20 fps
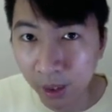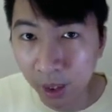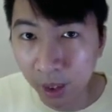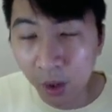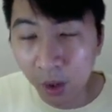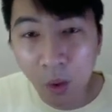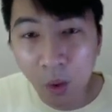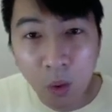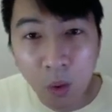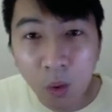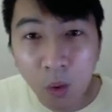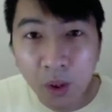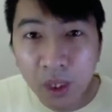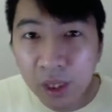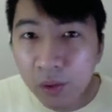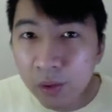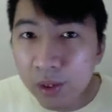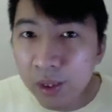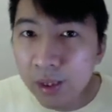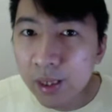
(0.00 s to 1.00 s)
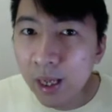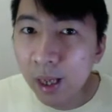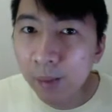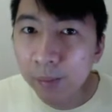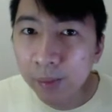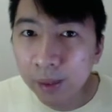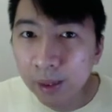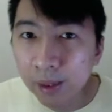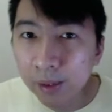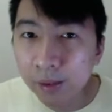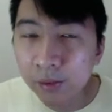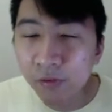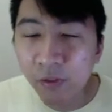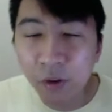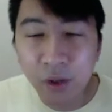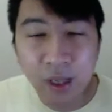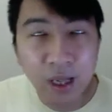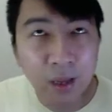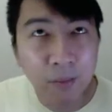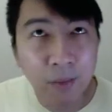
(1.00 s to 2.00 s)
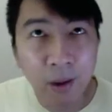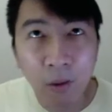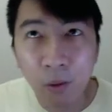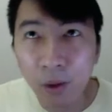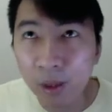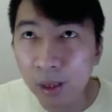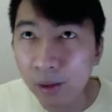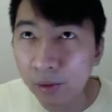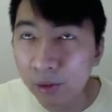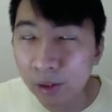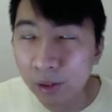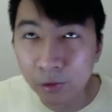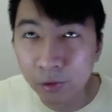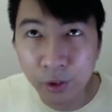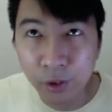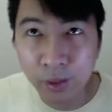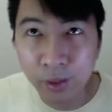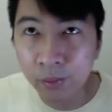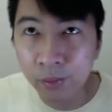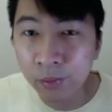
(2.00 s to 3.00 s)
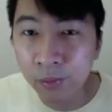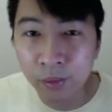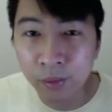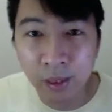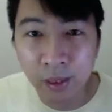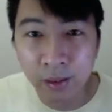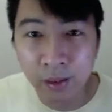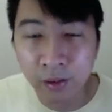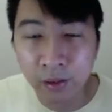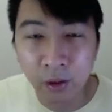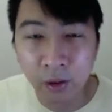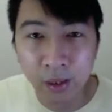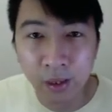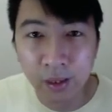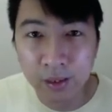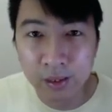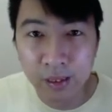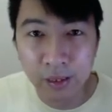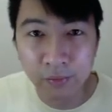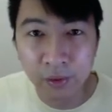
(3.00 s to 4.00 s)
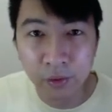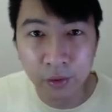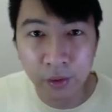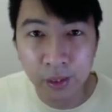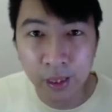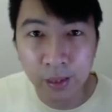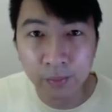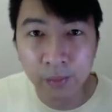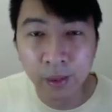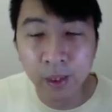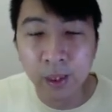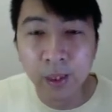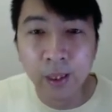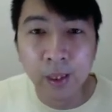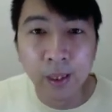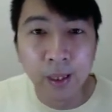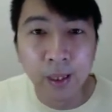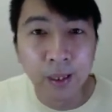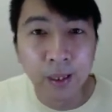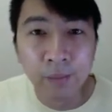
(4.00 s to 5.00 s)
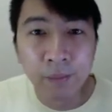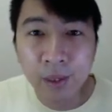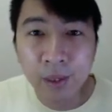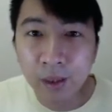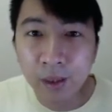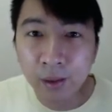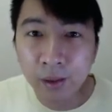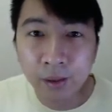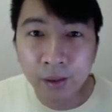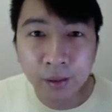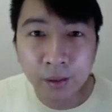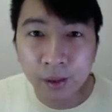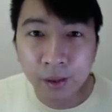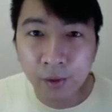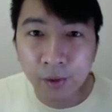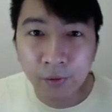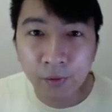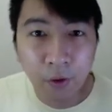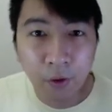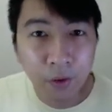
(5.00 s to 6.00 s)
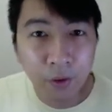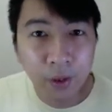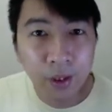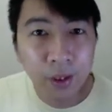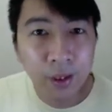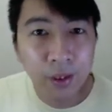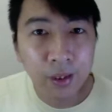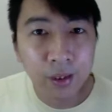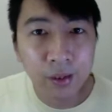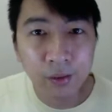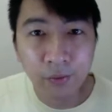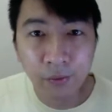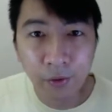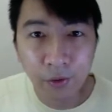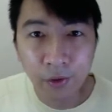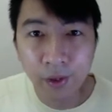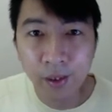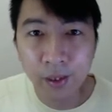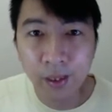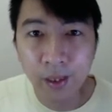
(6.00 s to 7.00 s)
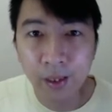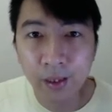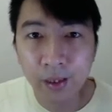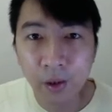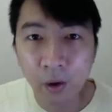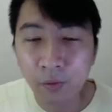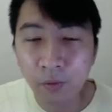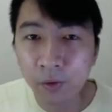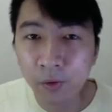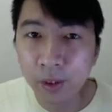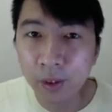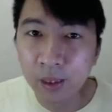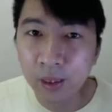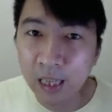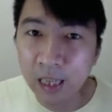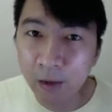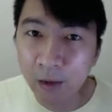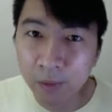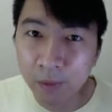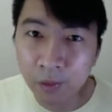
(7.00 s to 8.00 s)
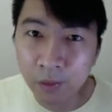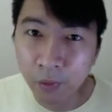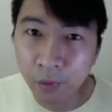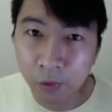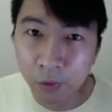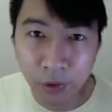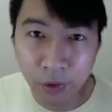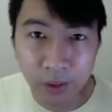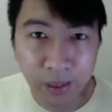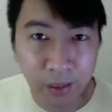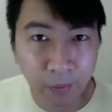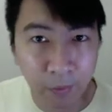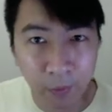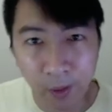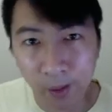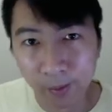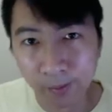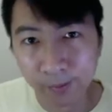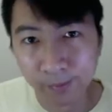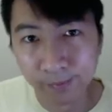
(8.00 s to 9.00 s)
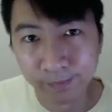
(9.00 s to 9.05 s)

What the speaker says: Or they will just happily forget about what the dream that God has given to them and be a foreigner in a foreign land. Hopefully the government will treat them well.